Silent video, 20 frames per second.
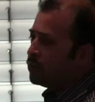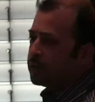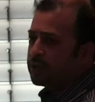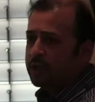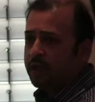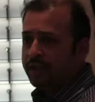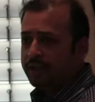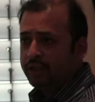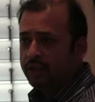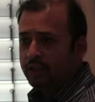
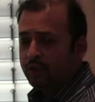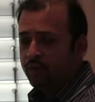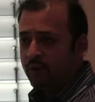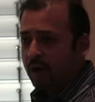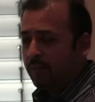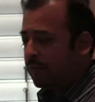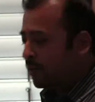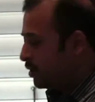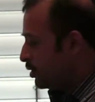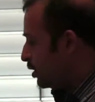study these
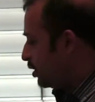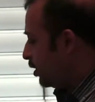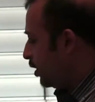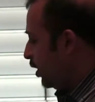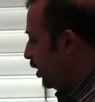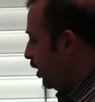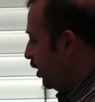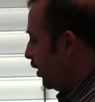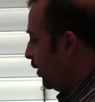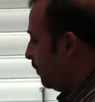fibers.
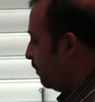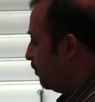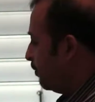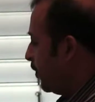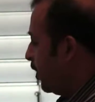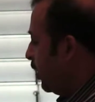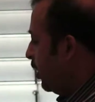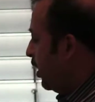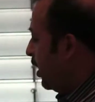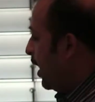
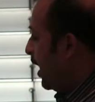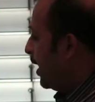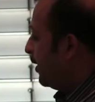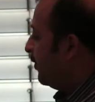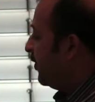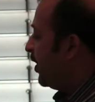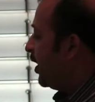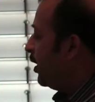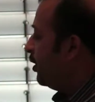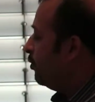
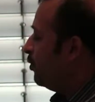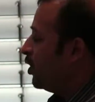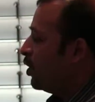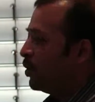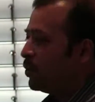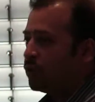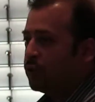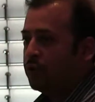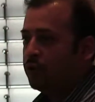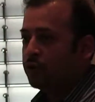And then we
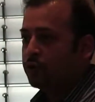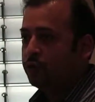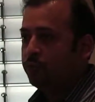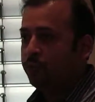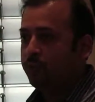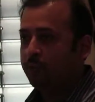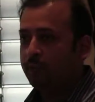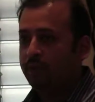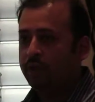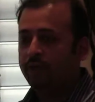also use
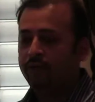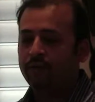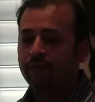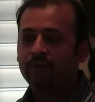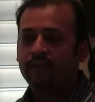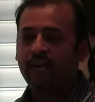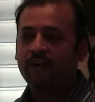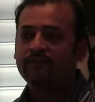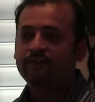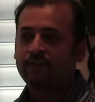
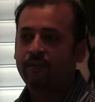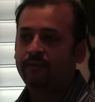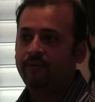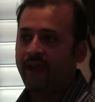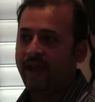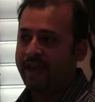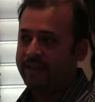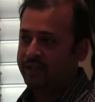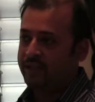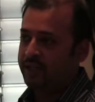different types of
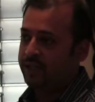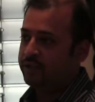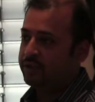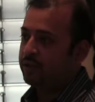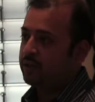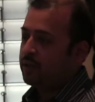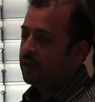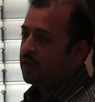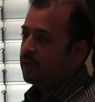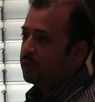assays
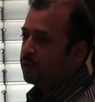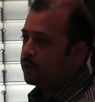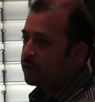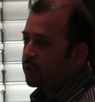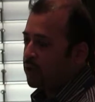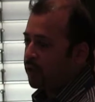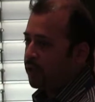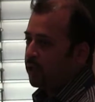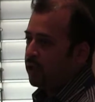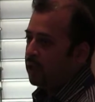to
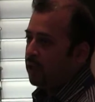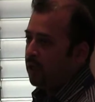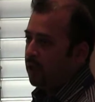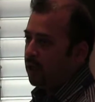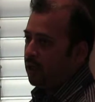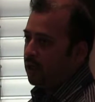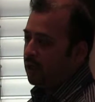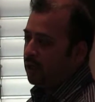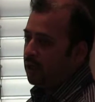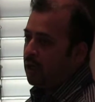study
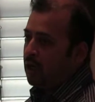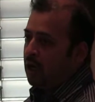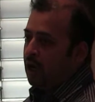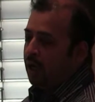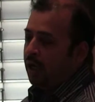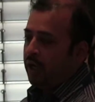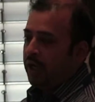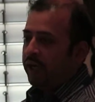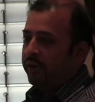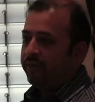
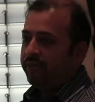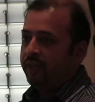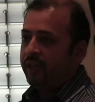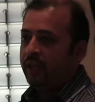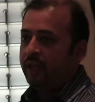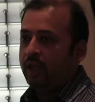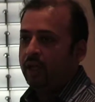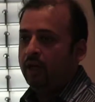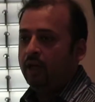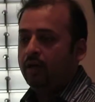if
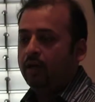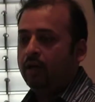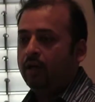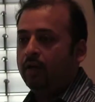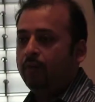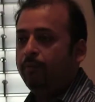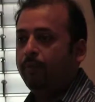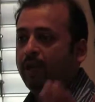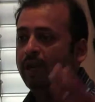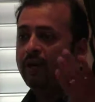the
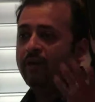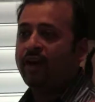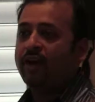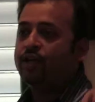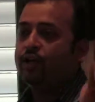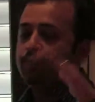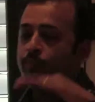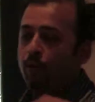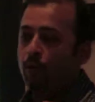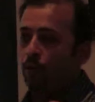
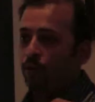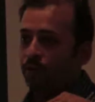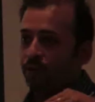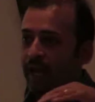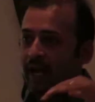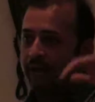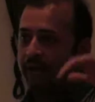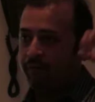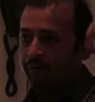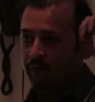mineralized bone
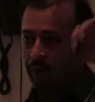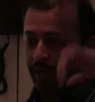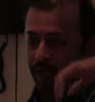that we